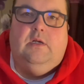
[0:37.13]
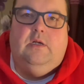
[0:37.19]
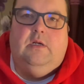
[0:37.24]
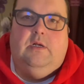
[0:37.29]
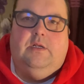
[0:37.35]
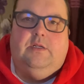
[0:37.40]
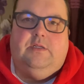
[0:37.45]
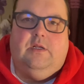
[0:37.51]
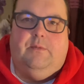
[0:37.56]

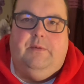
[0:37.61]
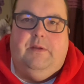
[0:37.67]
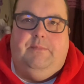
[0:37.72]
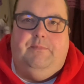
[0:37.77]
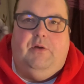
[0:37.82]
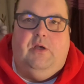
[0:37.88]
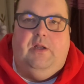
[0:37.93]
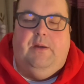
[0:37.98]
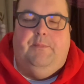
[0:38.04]
So I'll be
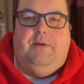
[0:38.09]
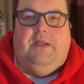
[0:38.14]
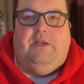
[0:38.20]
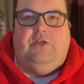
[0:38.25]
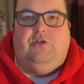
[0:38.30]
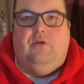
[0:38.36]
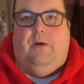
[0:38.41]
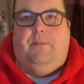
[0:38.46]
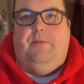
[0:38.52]
putting a
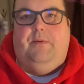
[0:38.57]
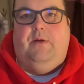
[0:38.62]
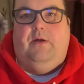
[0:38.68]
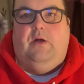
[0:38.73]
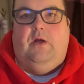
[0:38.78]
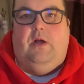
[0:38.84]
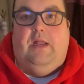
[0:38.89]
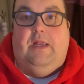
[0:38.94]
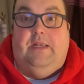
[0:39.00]
picture up
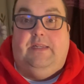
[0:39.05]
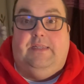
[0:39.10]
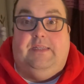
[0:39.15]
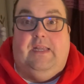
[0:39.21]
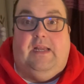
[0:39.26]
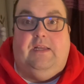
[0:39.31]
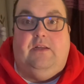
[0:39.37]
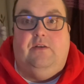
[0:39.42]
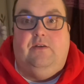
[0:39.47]
in a
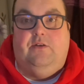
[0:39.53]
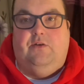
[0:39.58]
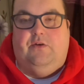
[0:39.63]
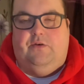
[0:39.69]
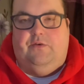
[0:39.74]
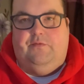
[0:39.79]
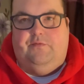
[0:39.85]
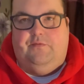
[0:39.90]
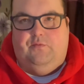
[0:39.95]
second
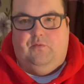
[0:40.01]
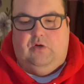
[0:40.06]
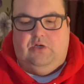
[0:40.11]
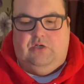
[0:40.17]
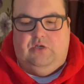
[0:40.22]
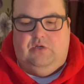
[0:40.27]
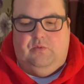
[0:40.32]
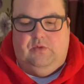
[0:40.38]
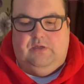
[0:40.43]
of what
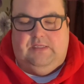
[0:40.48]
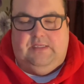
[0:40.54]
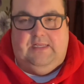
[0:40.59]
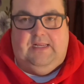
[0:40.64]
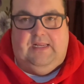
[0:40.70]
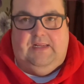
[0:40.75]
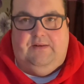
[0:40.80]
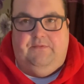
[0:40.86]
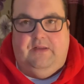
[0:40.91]
you
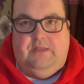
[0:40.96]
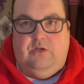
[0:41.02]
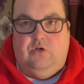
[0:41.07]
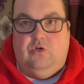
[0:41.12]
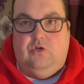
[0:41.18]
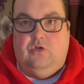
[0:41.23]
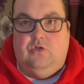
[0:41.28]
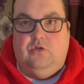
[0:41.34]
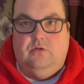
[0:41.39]
receive in
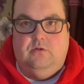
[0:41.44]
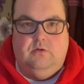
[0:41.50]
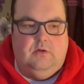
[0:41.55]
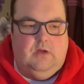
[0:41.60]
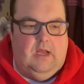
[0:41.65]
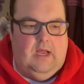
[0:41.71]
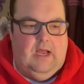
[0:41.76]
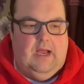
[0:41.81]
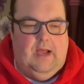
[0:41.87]
your
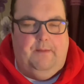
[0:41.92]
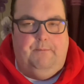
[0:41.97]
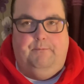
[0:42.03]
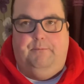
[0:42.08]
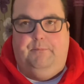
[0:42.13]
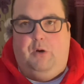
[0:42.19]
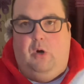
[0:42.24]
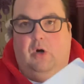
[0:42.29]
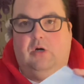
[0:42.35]

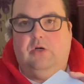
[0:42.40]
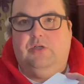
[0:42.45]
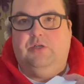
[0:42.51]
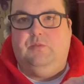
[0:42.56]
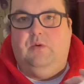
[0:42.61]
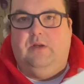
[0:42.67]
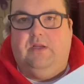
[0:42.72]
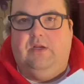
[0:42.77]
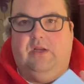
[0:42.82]

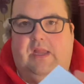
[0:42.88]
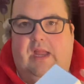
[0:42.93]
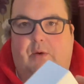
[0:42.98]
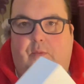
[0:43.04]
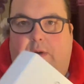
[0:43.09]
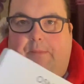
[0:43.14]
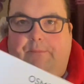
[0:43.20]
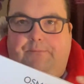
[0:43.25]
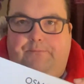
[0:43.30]
box when you get
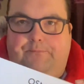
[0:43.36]
one.